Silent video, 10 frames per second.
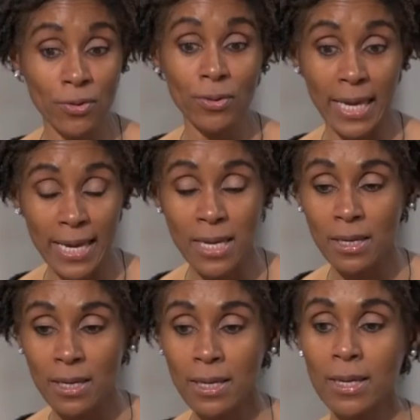your
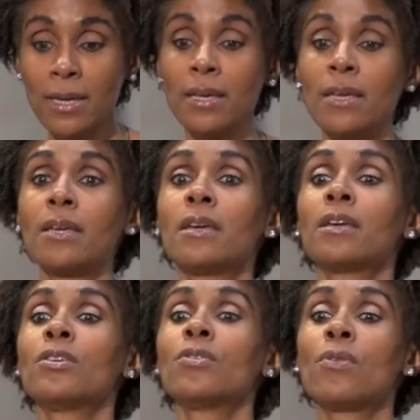lane,
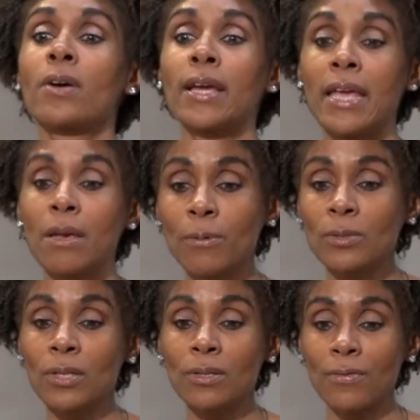you are able
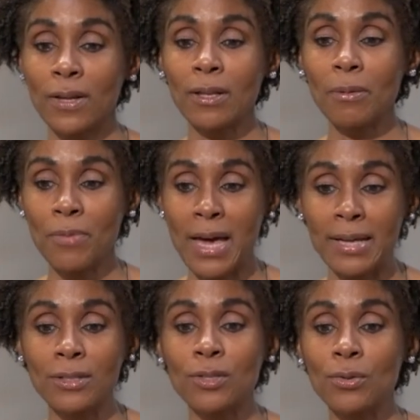to develop
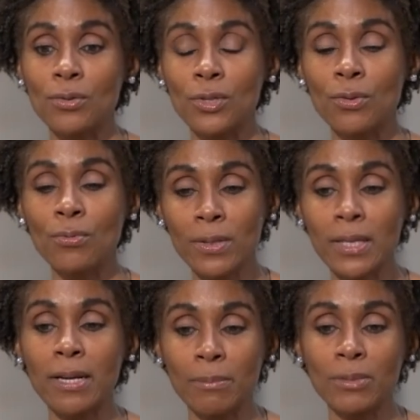that and to to
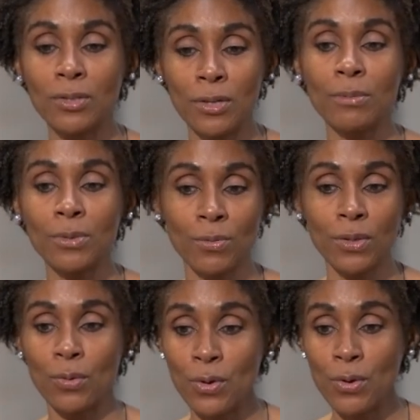really come to terms
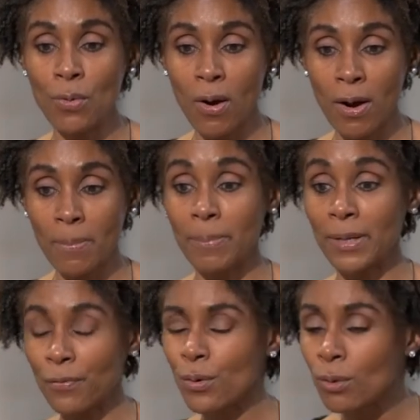with who you are. But
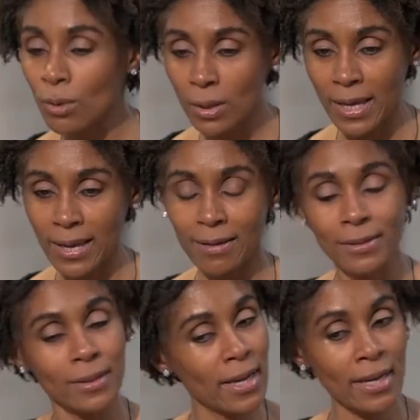if you're looking,
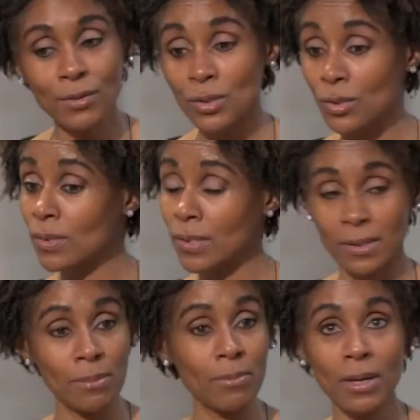and I have to do this, I'm